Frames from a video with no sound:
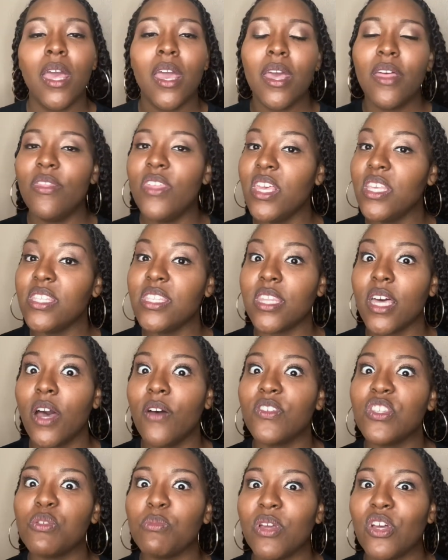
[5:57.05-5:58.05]
This stuff
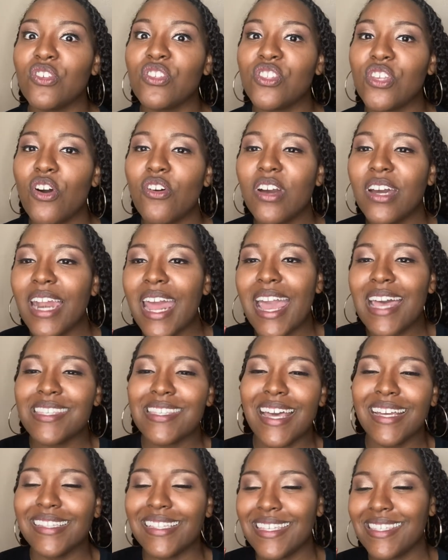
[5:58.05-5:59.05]
smells so good. It has
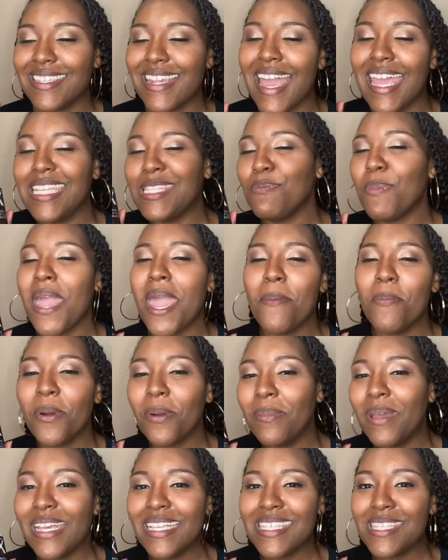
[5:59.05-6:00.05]
like this nice
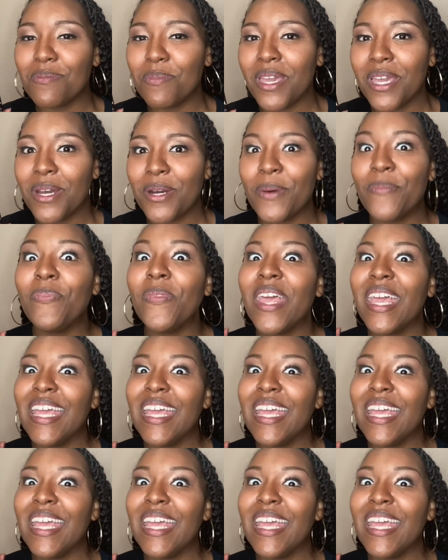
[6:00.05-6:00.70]
peppermint smell.